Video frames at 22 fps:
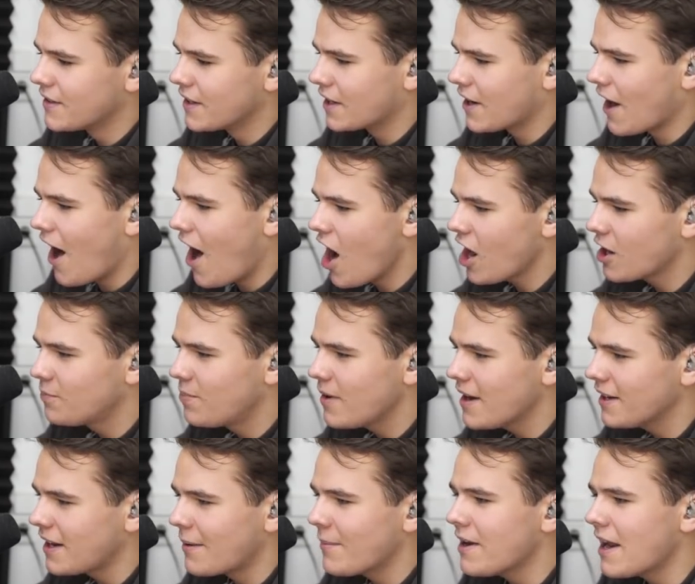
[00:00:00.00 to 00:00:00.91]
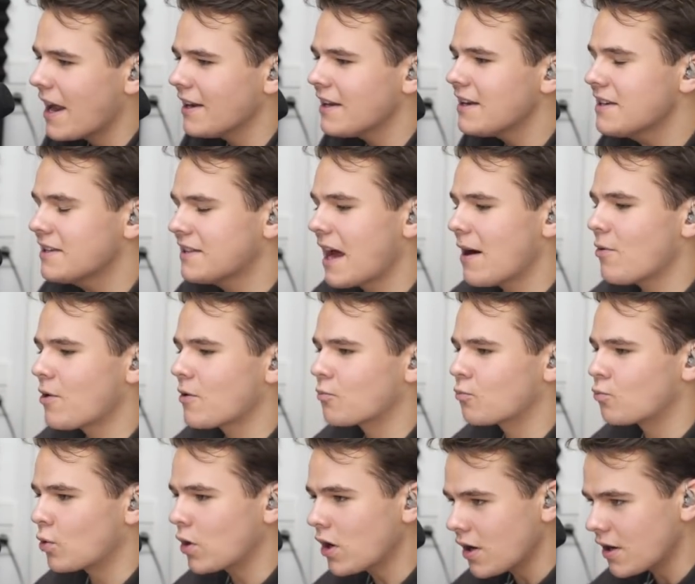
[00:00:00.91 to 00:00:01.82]
cockpit. I mean, at least that
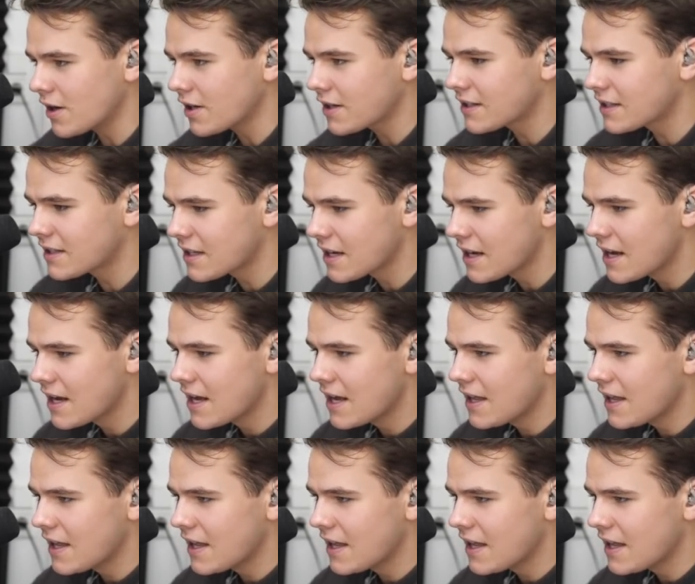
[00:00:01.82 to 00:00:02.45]
one works.